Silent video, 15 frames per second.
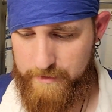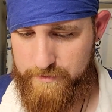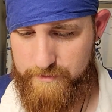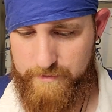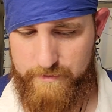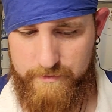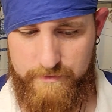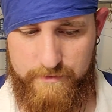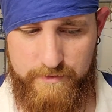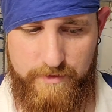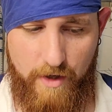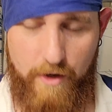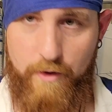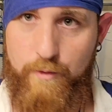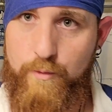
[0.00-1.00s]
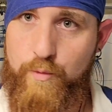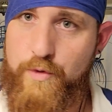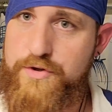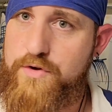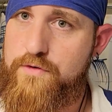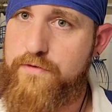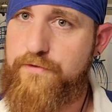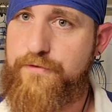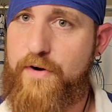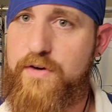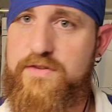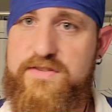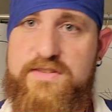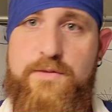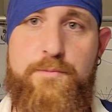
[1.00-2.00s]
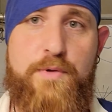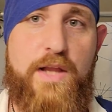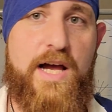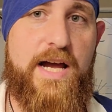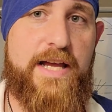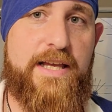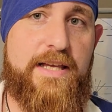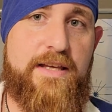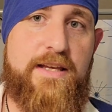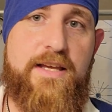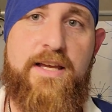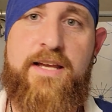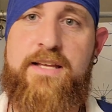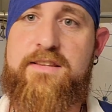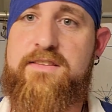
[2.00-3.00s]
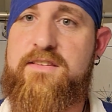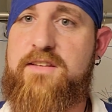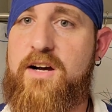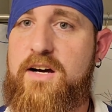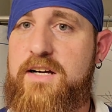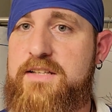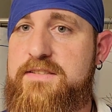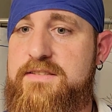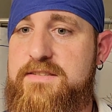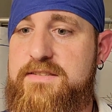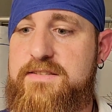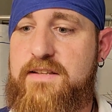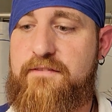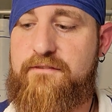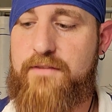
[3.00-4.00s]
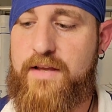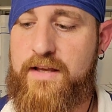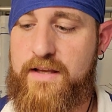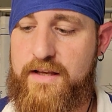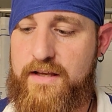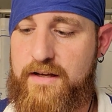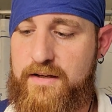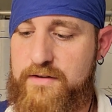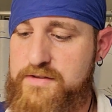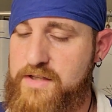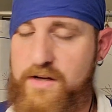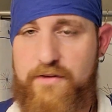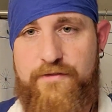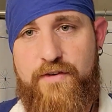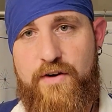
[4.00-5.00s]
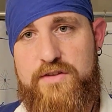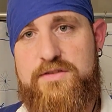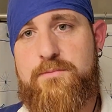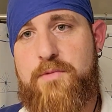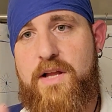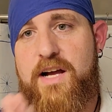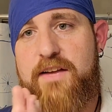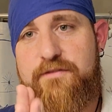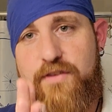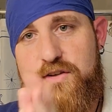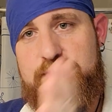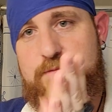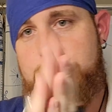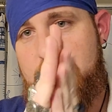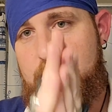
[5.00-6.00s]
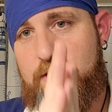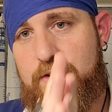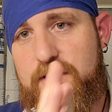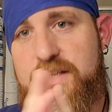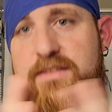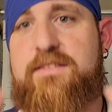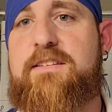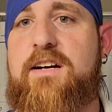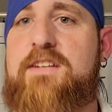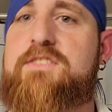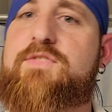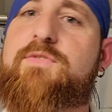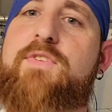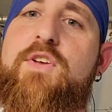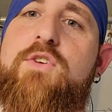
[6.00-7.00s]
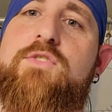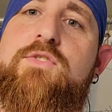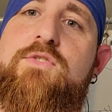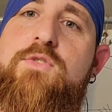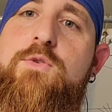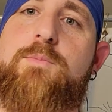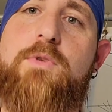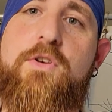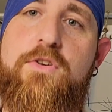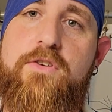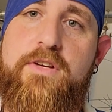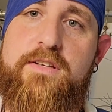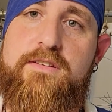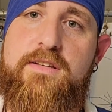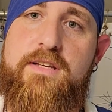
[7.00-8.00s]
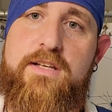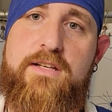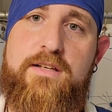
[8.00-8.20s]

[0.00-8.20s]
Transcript: So when you first apply it, it does, first apply, first smell, it does feel super greasy.